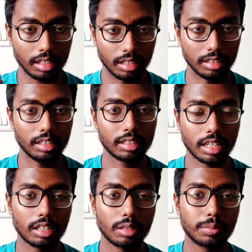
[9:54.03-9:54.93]
in this
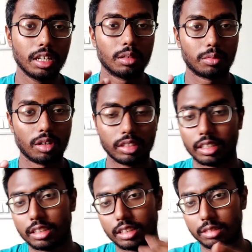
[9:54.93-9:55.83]
kind of project
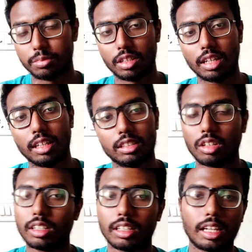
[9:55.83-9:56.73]
this model is not
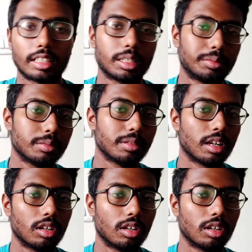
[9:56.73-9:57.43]
acceptable.